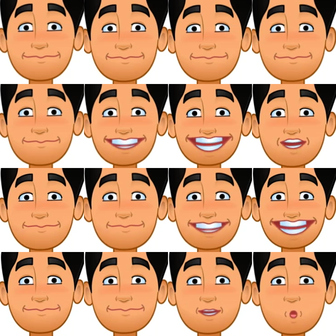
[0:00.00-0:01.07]
with
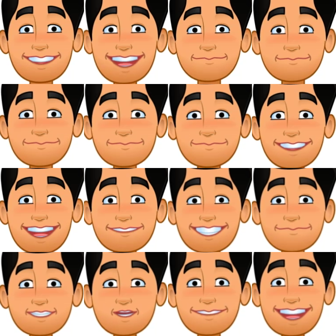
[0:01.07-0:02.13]
just
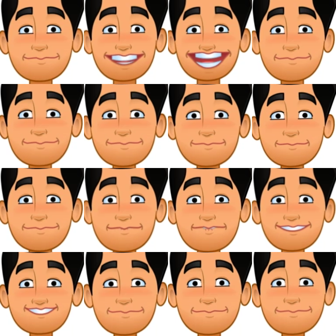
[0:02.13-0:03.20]
100 pounds of
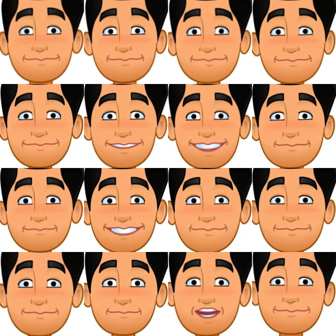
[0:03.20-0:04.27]
effort
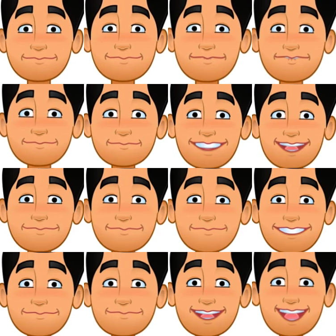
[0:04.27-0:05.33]
coming from the smaller
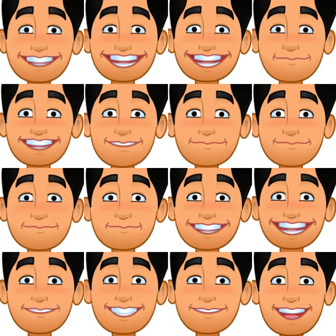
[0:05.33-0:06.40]
opening of the
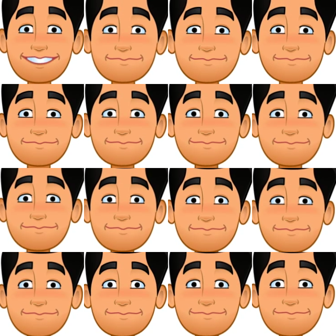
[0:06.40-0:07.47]
container.
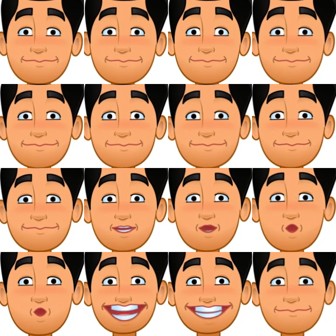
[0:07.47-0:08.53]
In
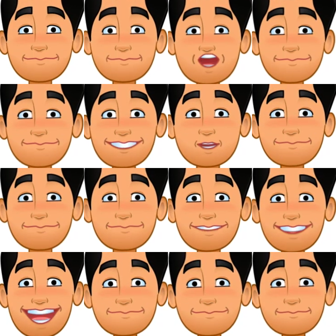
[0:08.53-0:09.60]
this example, we are
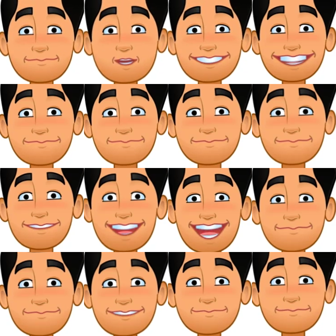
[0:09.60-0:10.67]
able to lift
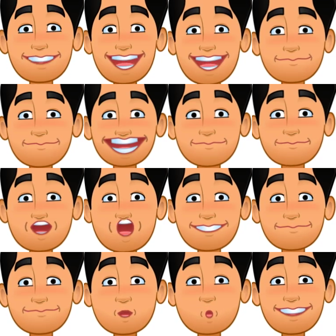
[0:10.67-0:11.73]
5 times more
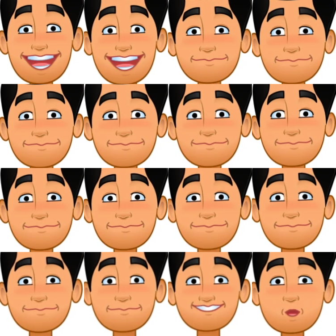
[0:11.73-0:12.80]
the weight
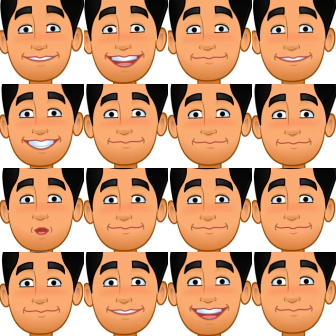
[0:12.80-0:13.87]
in relation to
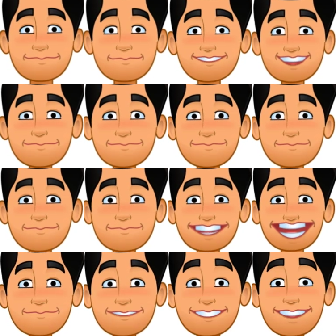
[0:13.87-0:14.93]
the effort
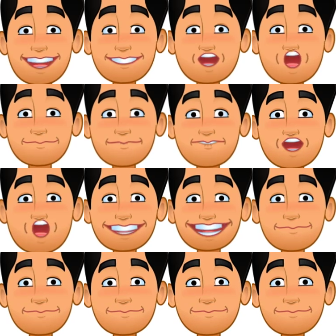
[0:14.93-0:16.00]
pushing down on the fluid.